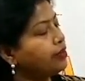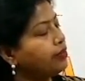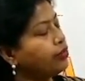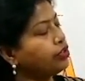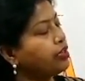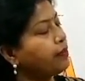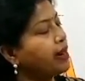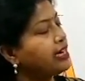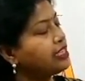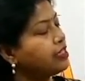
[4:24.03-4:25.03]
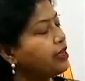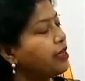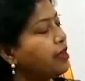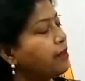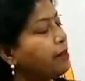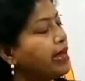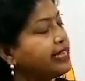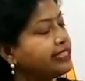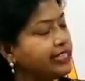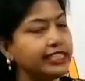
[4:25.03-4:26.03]
both the parts
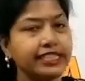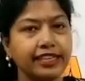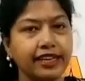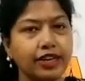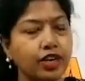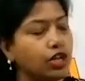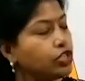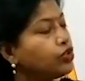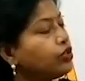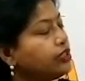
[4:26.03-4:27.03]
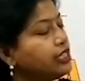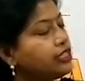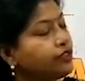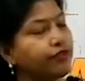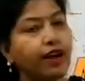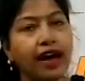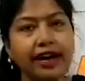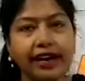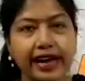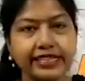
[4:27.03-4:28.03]
match each other. So this
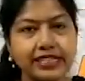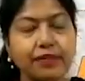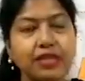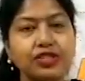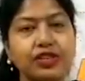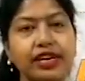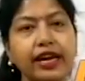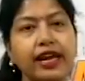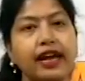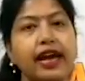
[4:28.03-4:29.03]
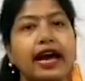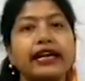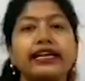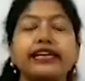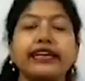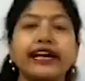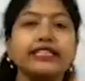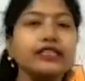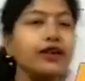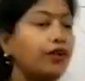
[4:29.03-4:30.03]
flower has symmetry and it
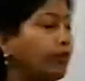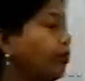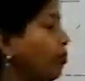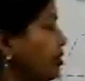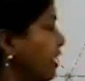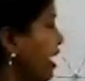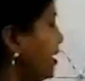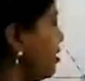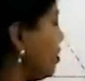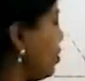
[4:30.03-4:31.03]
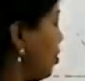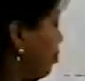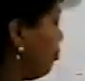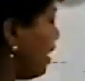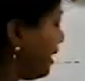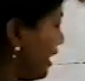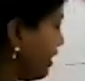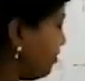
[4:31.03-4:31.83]
has more than one line of